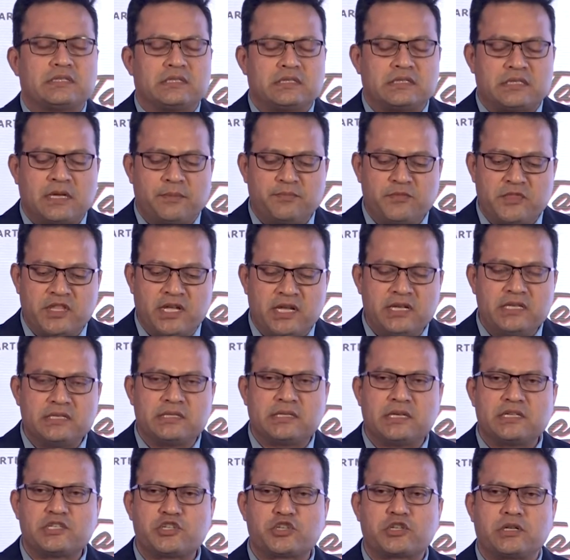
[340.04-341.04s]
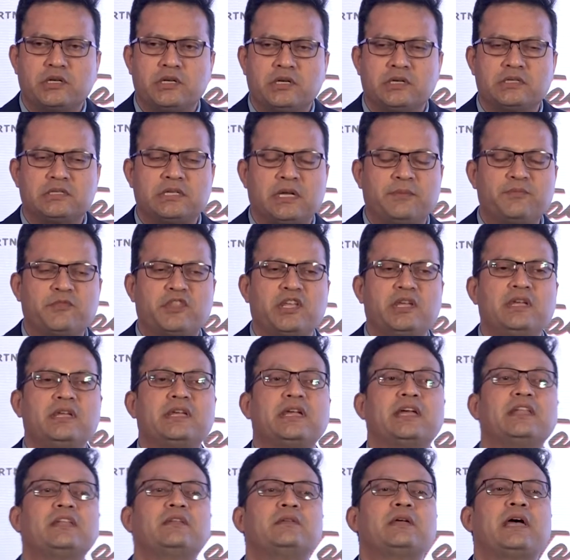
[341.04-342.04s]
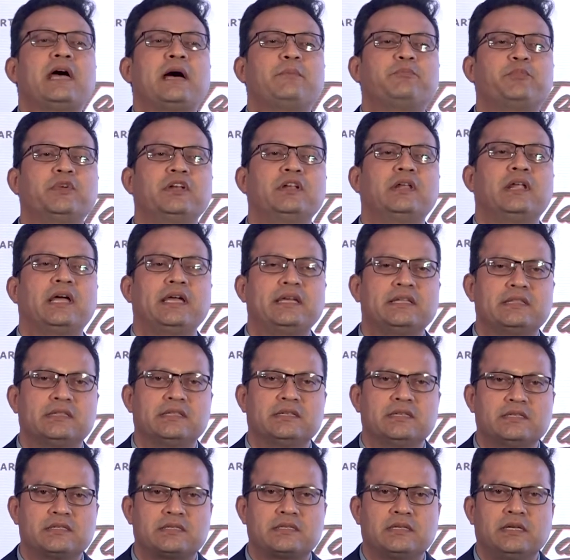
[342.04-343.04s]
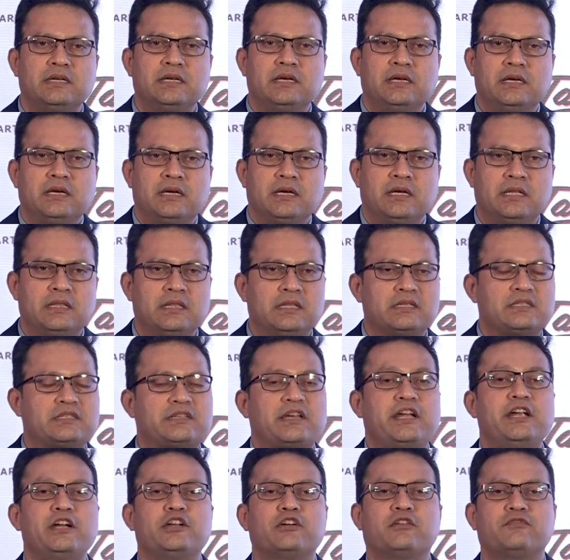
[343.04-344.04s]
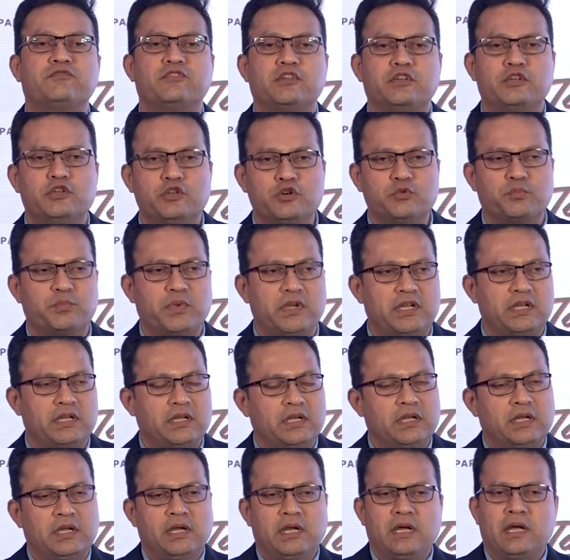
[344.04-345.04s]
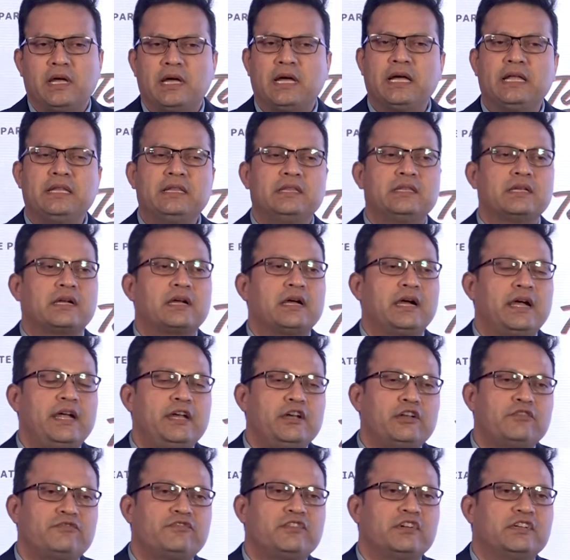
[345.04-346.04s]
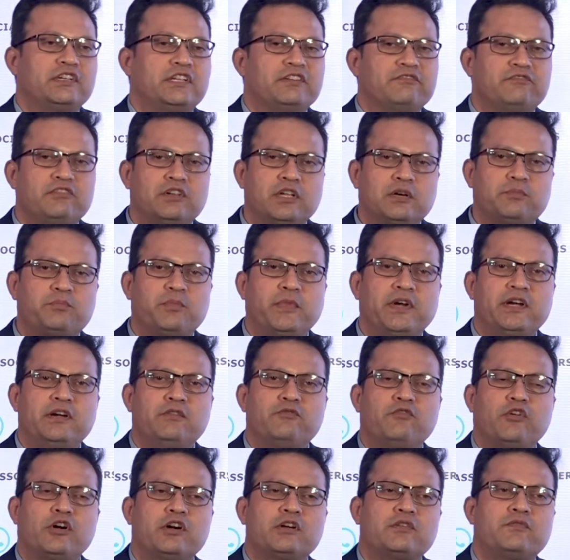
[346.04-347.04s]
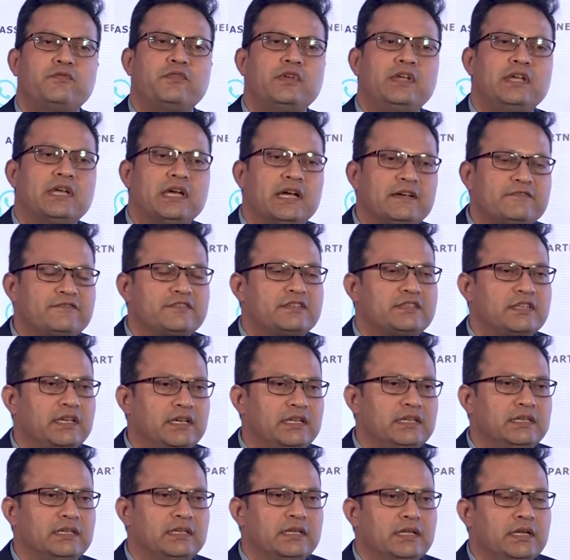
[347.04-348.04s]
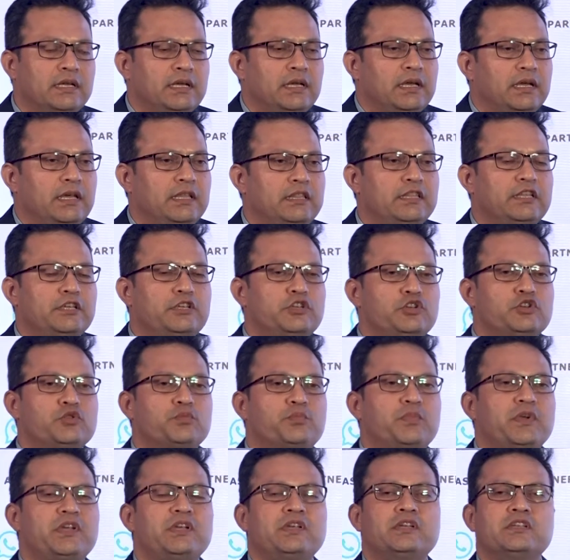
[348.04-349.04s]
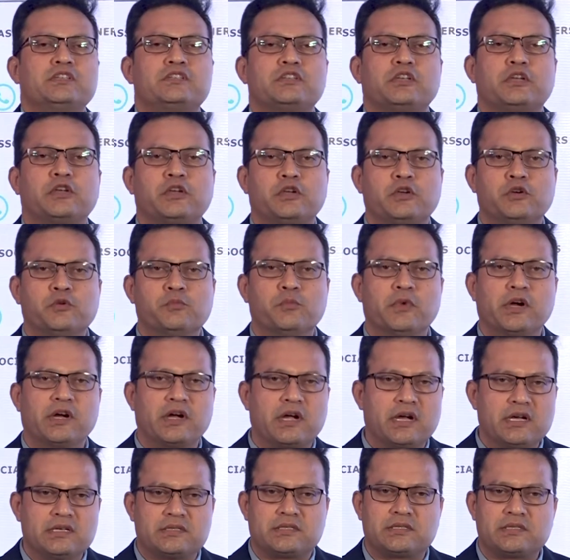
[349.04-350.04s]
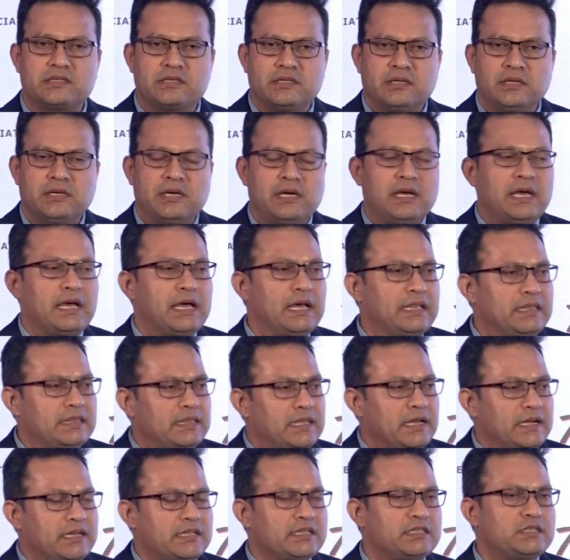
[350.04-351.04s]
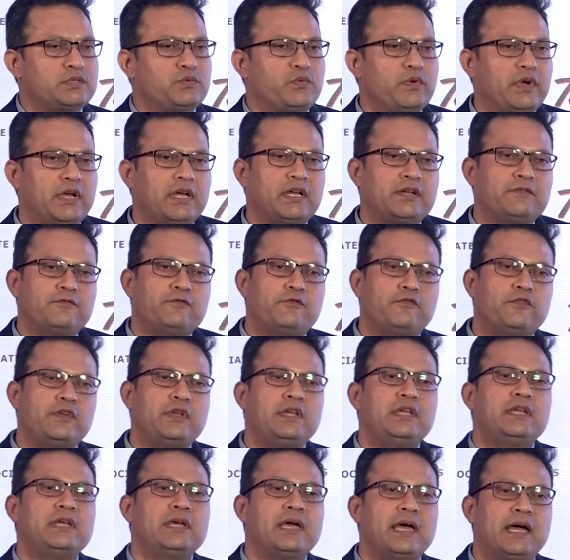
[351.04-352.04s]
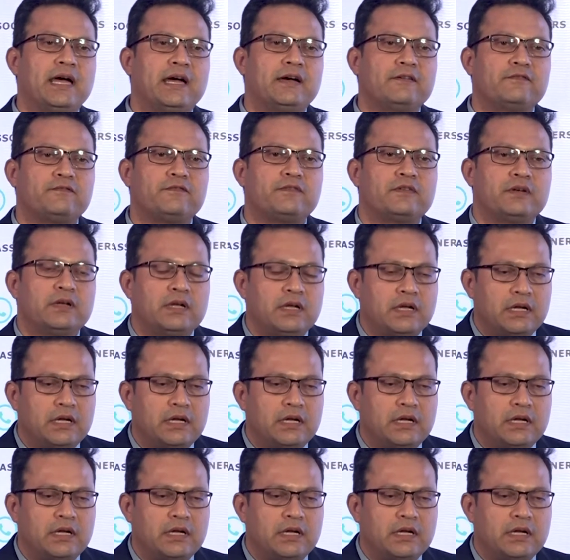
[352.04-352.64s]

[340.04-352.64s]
something can happen like this in the state of the UP. And the kind of the development what we have seen in the UP is humongous. And that is where we have,